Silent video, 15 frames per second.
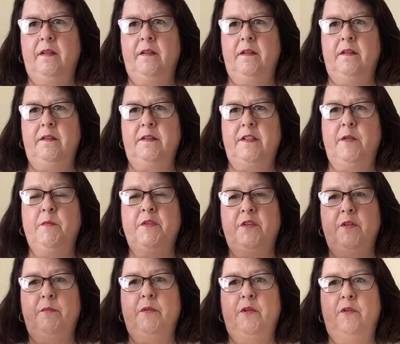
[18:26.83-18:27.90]
some of
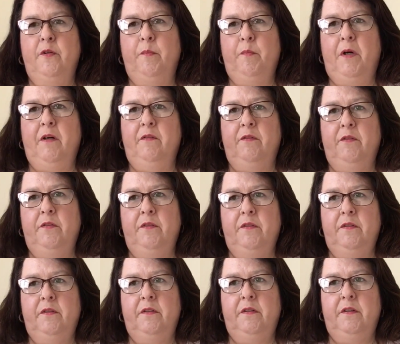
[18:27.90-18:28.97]
them are above
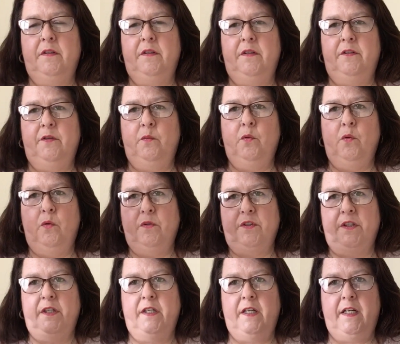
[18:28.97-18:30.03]
the
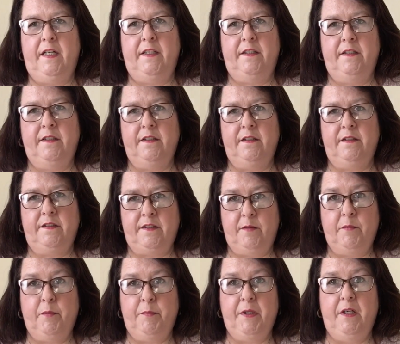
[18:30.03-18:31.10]
water and some are
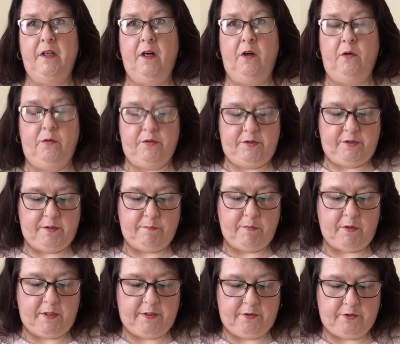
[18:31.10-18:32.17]
below, so the
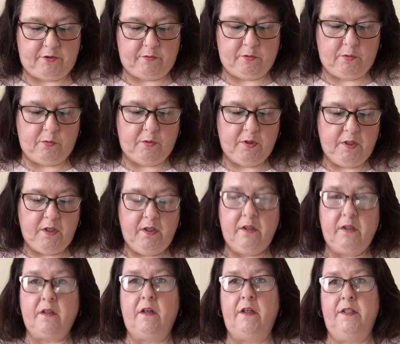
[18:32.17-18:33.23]
minors are all
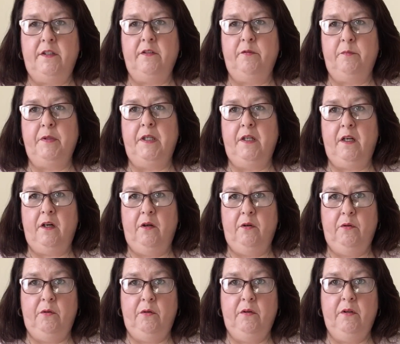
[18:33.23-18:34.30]
kind of
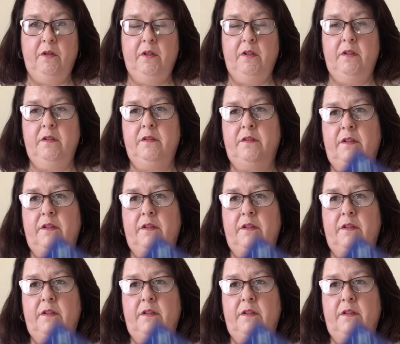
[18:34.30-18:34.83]
below, so I